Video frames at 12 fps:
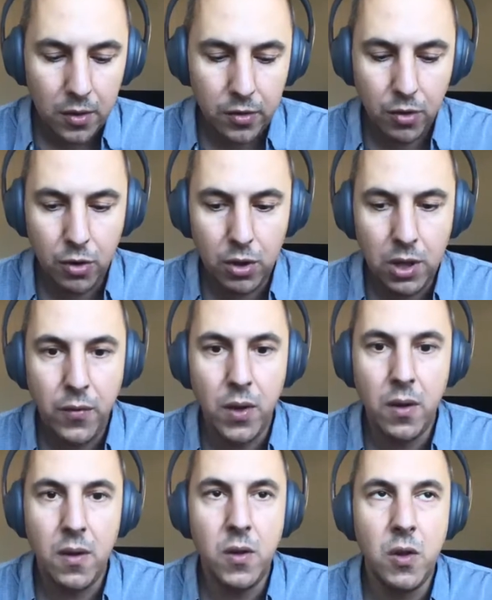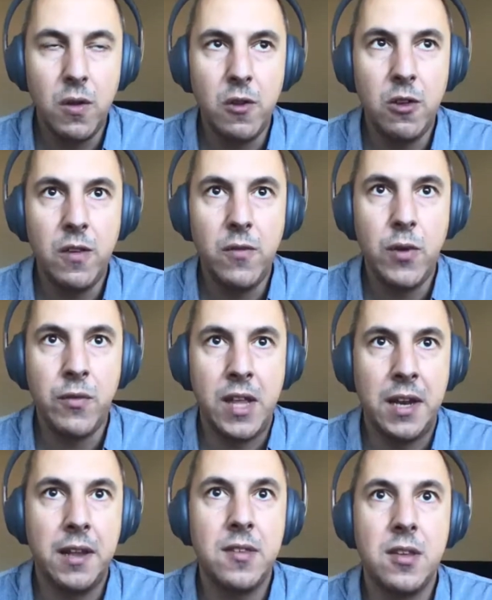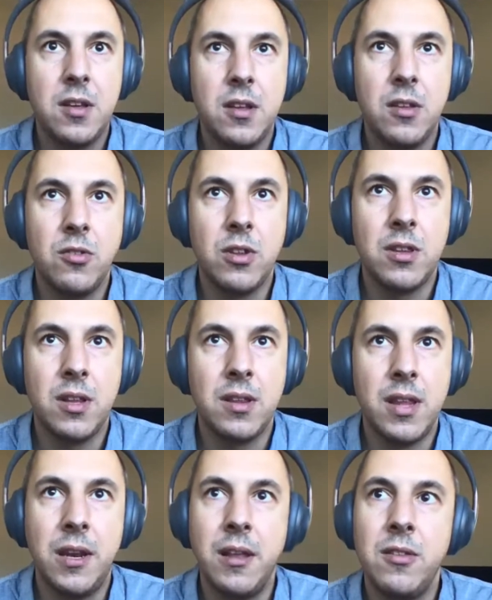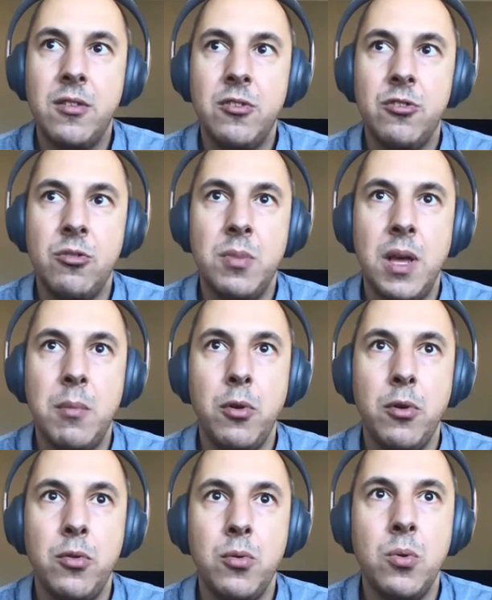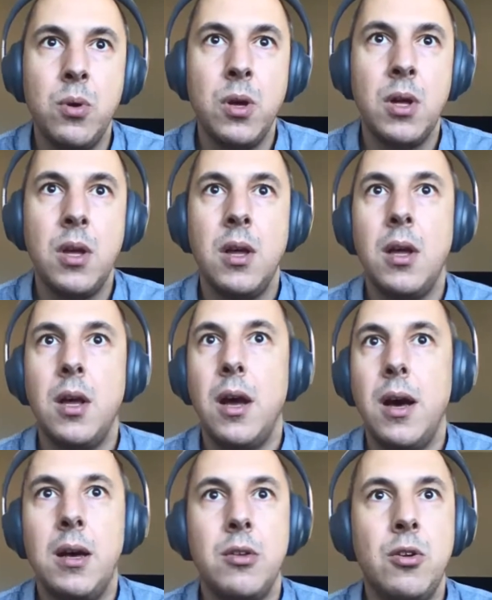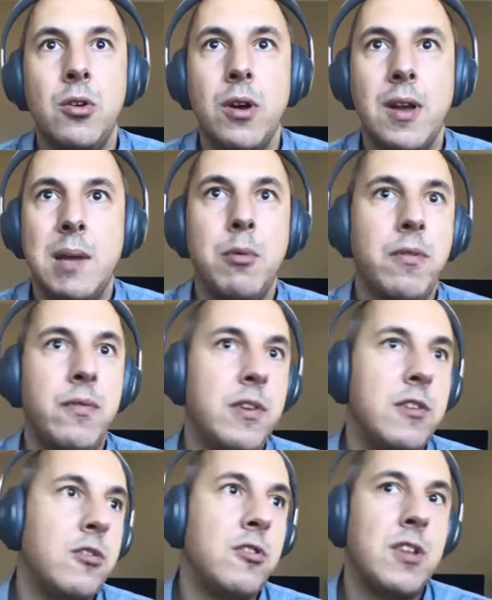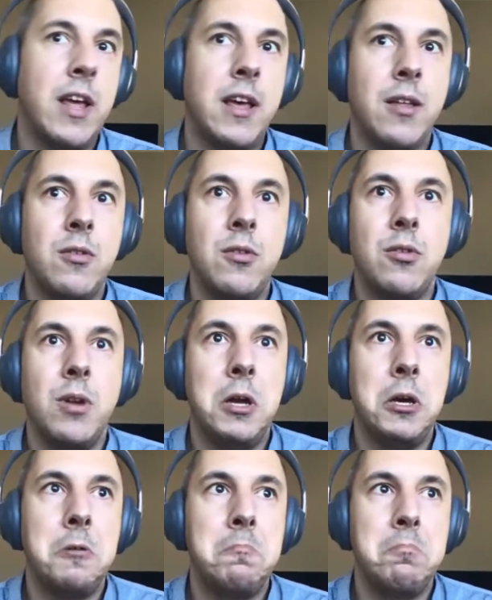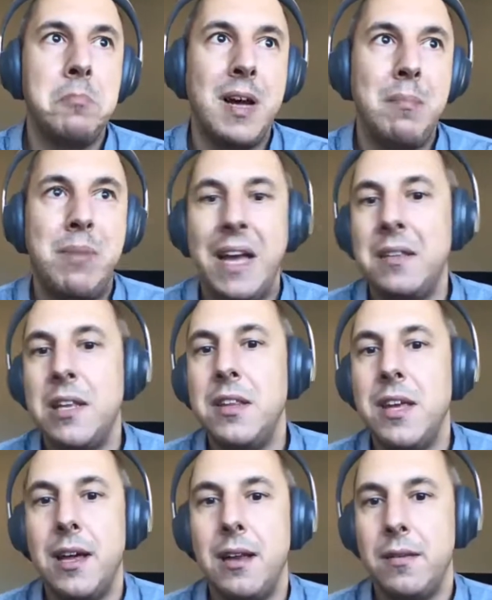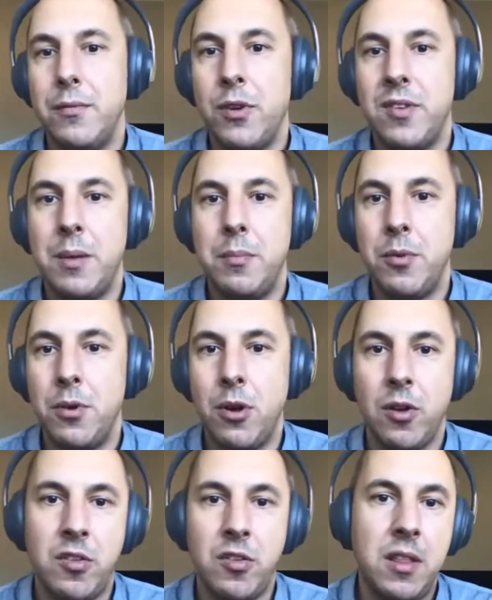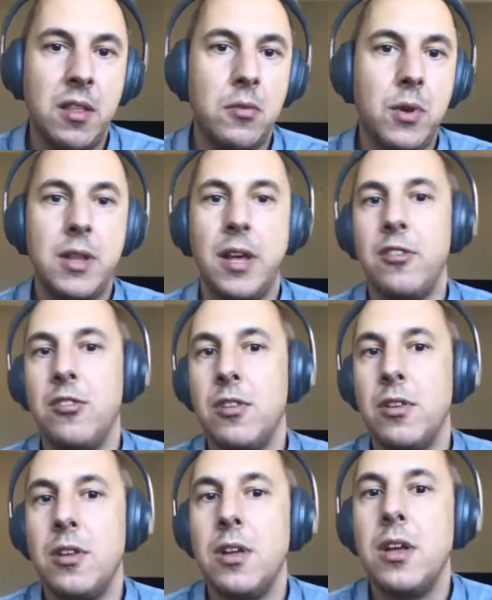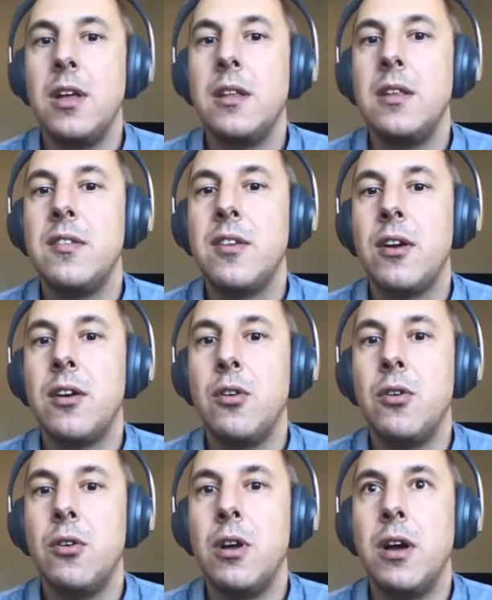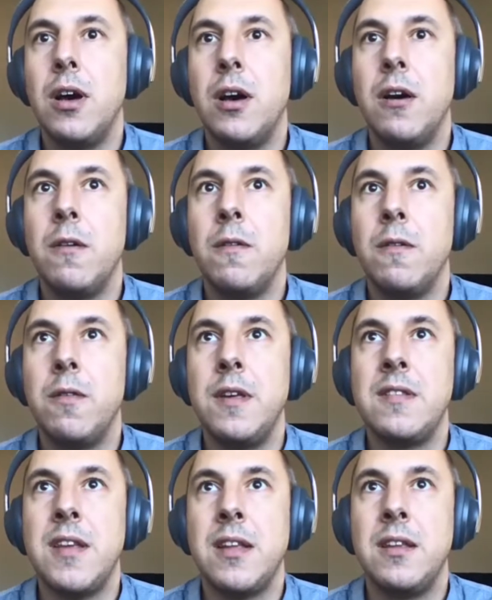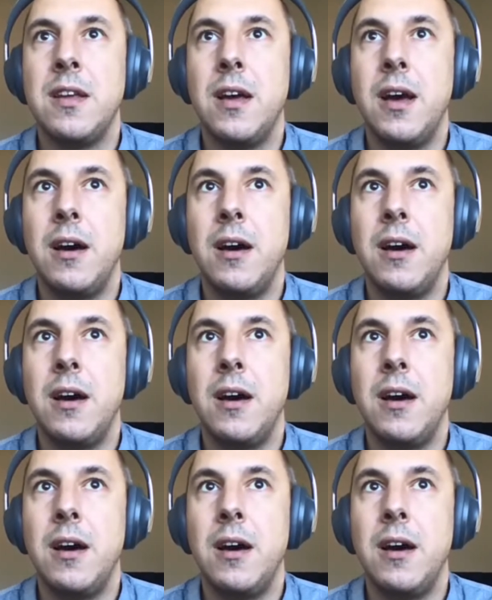So if you have tenants, so a tenant should be able to, I don't know, enable features like, I don't know, applying TTL, for example, or setting retention. These are all things that